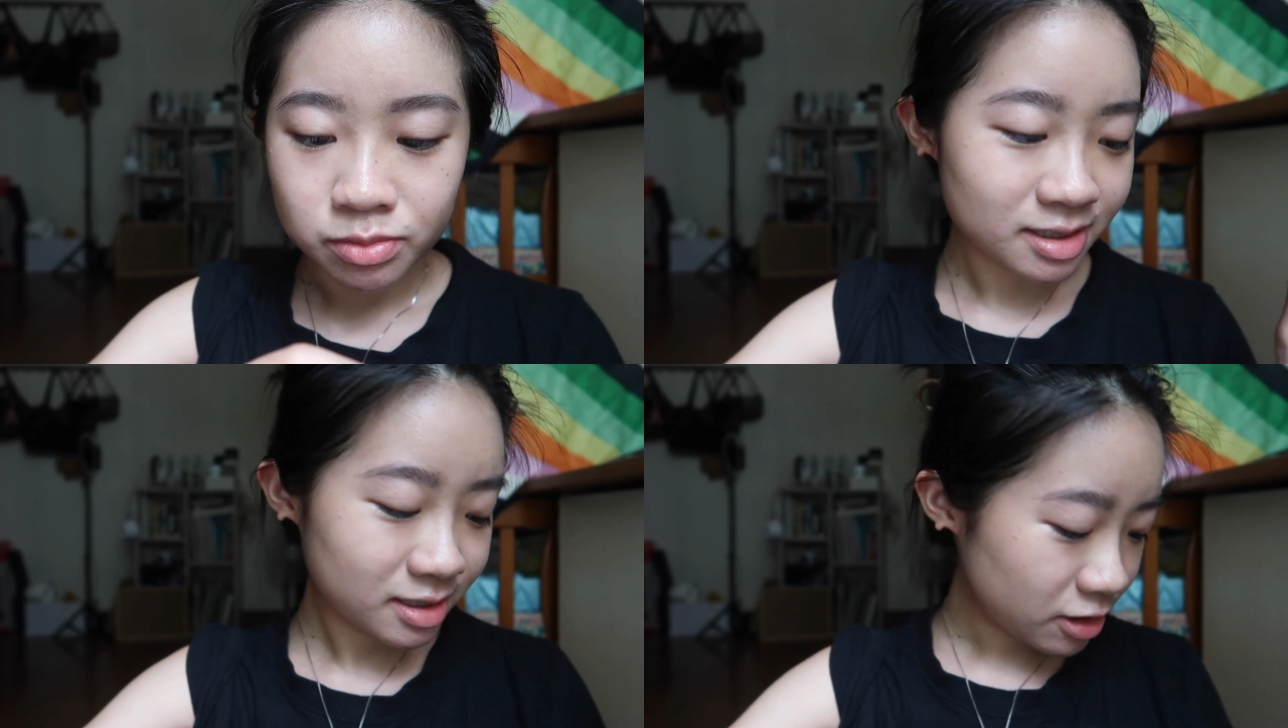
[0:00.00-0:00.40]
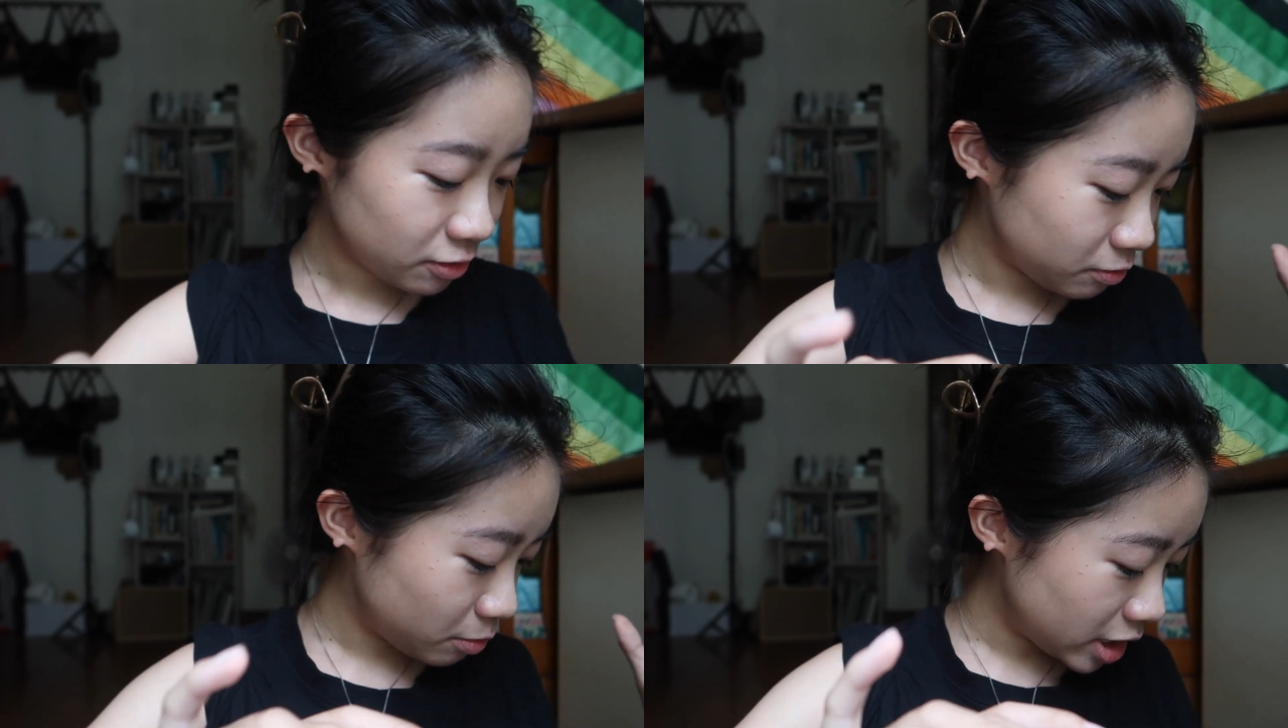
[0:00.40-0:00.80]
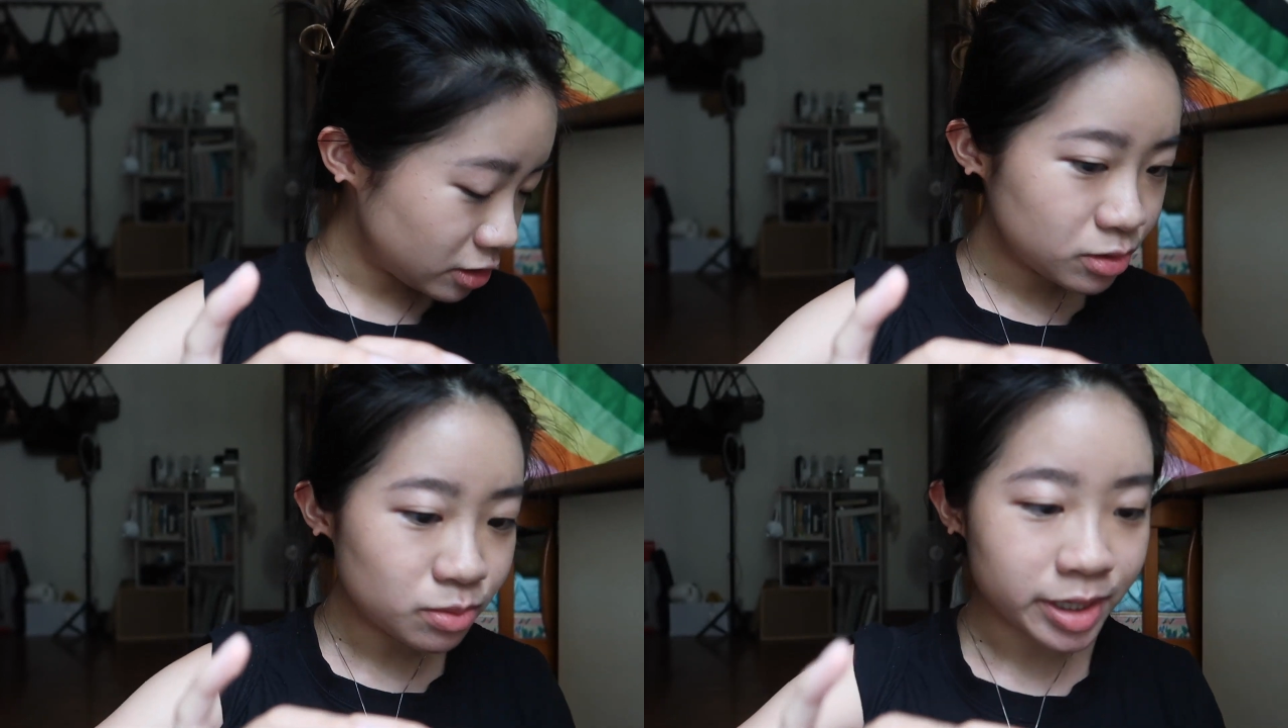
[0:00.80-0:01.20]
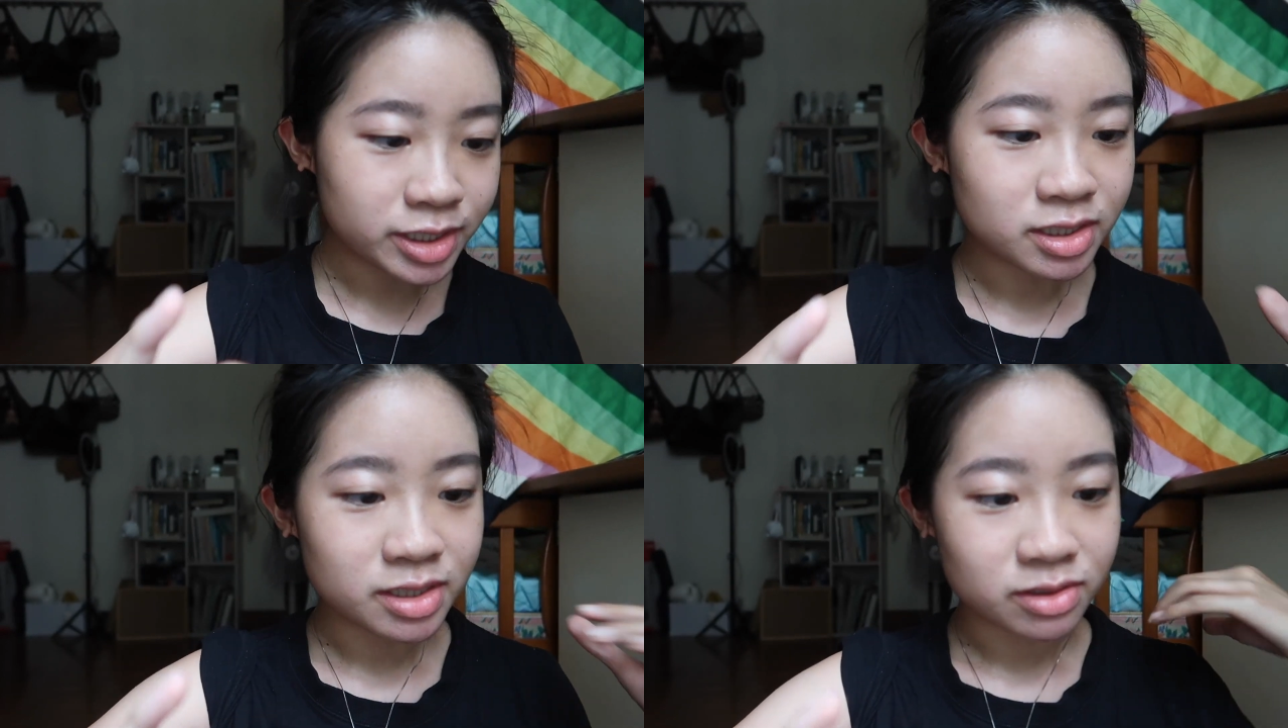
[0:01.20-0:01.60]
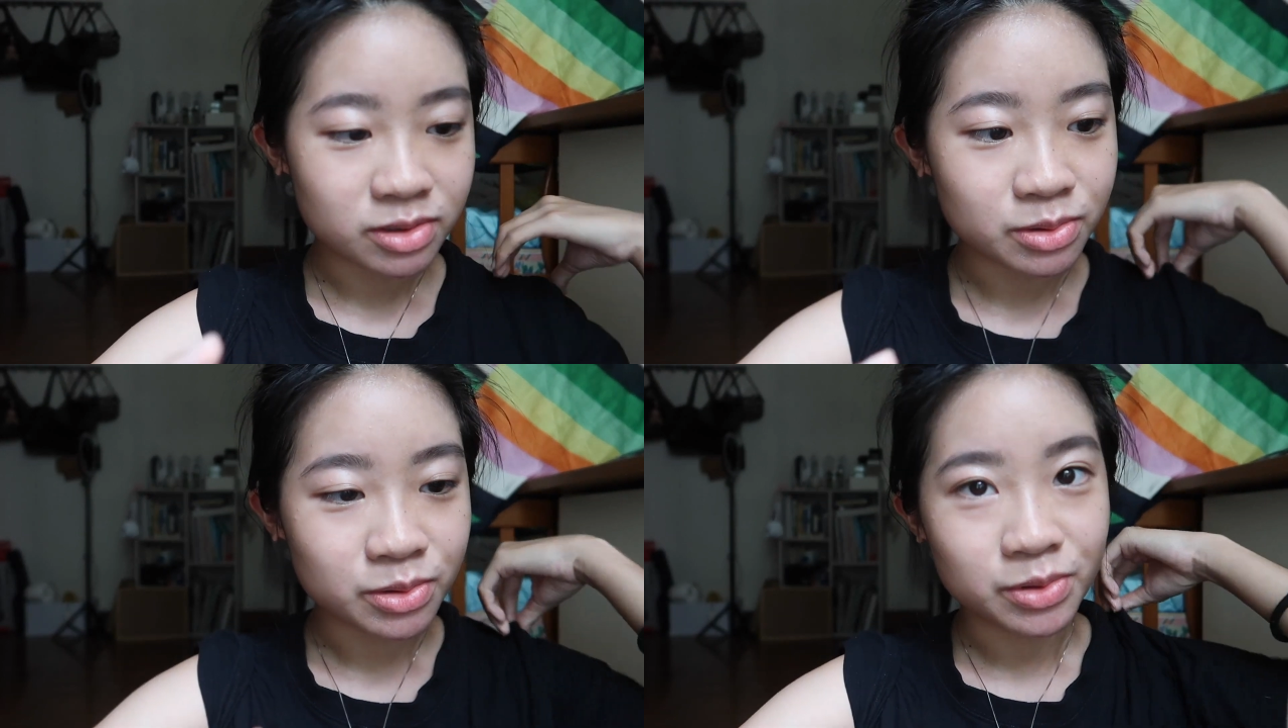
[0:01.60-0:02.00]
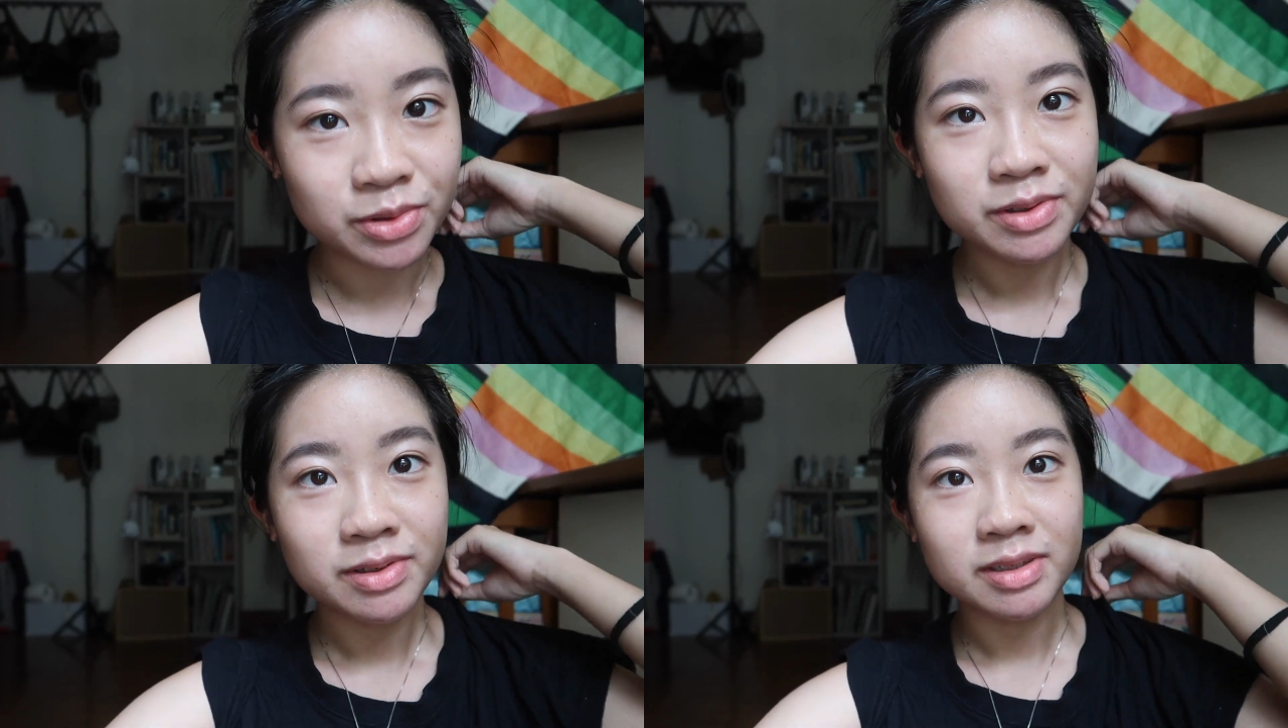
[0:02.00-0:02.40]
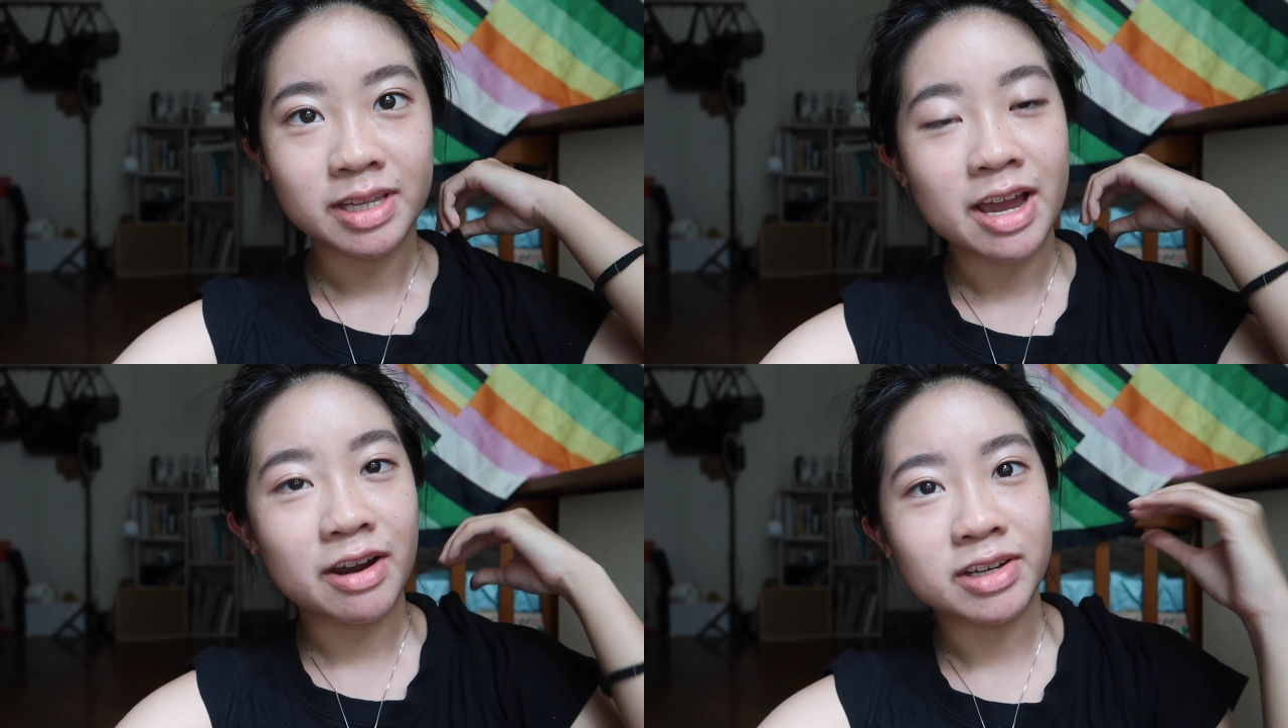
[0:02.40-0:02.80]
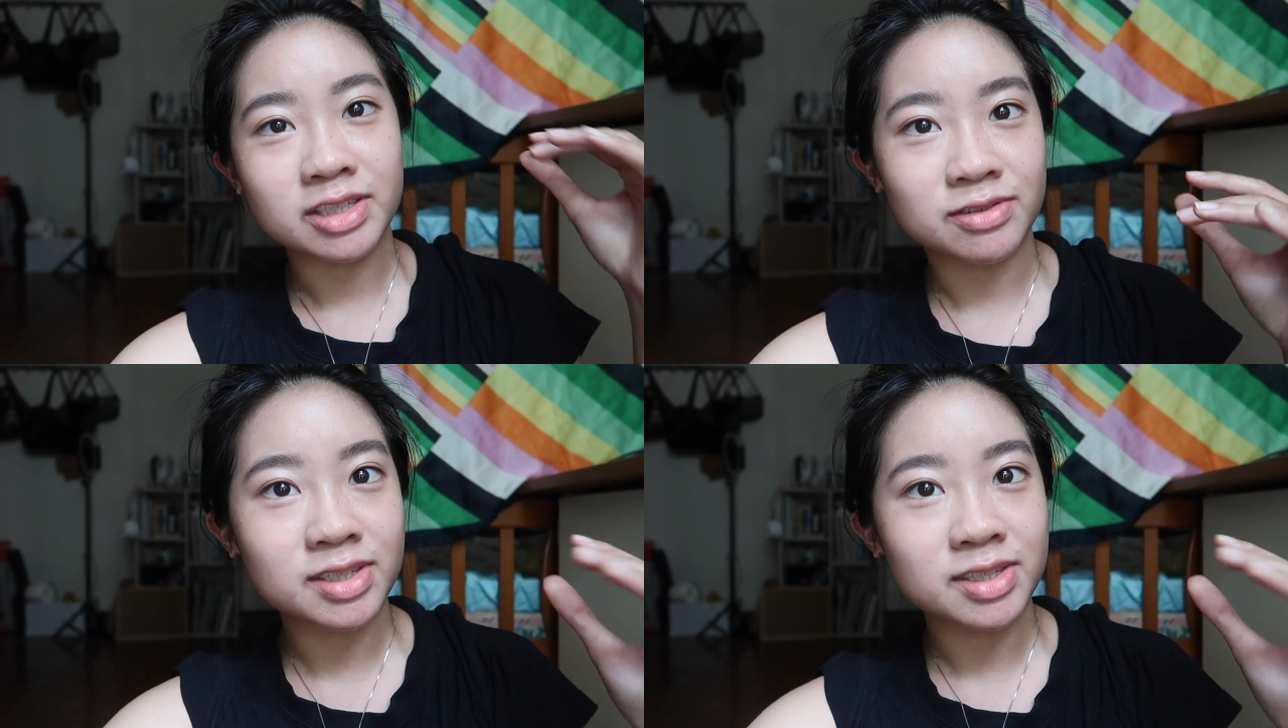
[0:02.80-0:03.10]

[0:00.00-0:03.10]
itself way too much into the areas of